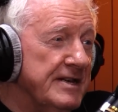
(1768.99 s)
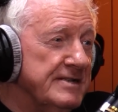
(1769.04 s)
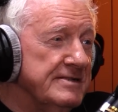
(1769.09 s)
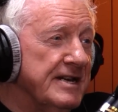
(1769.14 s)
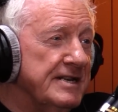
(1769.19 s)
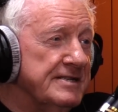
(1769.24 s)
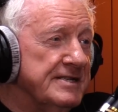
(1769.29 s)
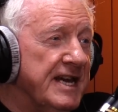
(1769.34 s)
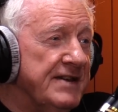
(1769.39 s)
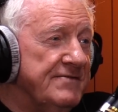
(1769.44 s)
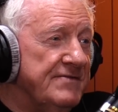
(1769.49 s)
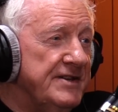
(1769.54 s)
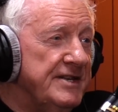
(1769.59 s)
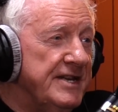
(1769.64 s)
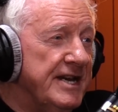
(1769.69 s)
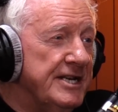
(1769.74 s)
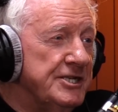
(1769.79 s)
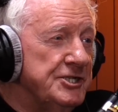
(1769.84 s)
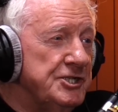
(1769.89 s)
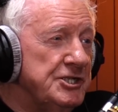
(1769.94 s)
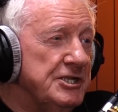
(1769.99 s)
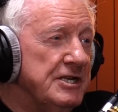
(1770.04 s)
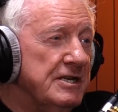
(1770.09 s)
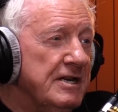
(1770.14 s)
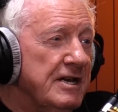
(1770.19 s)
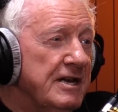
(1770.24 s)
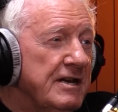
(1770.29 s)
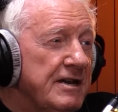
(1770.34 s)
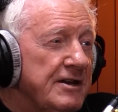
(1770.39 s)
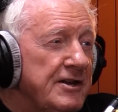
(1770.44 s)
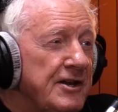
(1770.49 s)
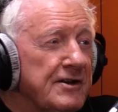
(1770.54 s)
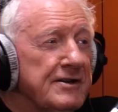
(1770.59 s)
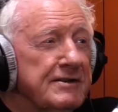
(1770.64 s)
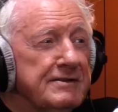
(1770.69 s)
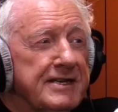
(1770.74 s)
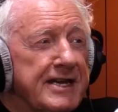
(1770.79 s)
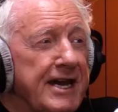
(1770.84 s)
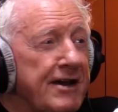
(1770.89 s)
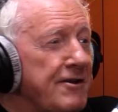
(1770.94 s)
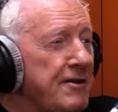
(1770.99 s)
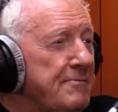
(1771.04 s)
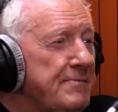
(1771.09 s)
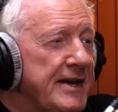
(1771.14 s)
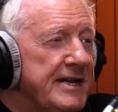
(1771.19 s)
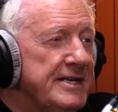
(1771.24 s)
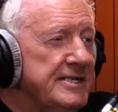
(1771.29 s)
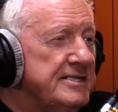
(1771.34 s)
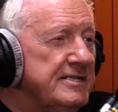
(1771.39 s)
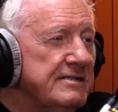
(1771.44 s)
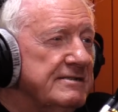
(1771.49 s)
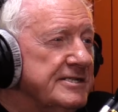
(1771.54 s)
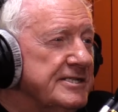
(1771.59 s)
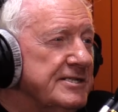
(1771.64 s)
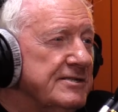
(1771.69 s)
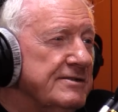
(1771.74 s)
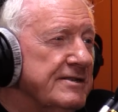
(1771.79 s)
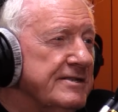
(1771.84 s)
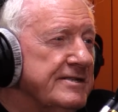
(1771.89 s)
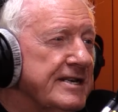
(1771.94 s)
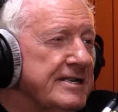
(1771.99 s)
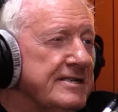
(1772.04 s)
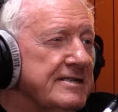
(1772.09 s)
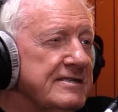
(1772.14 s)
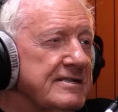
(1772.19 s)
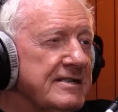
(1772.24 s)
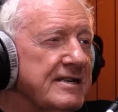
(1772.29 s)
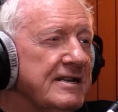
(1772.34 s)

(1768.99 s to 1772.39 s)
at Kevin Nash. Gary Bays knows all this.